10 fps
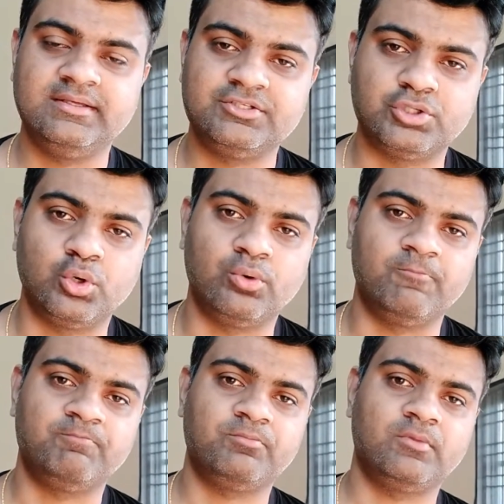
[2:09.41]
so
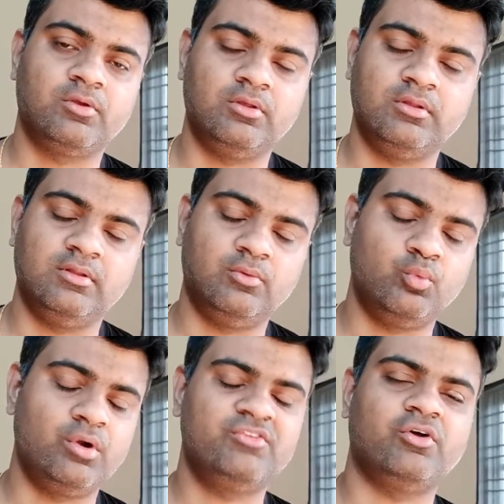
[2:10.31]

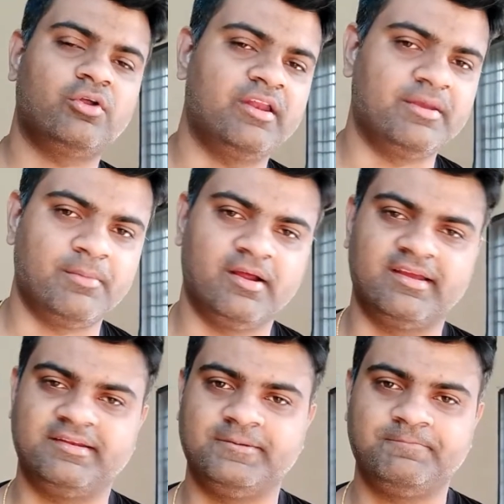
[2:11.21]
what is organic
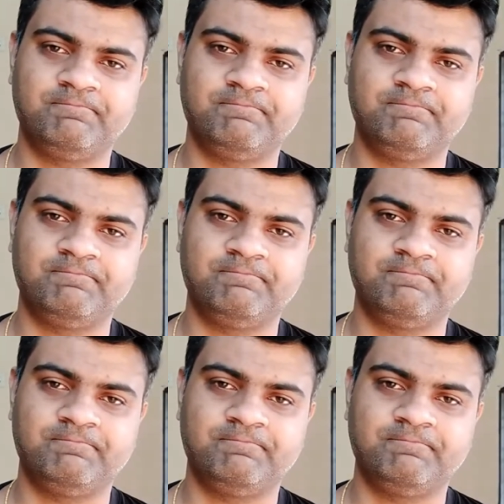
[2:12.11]
marketing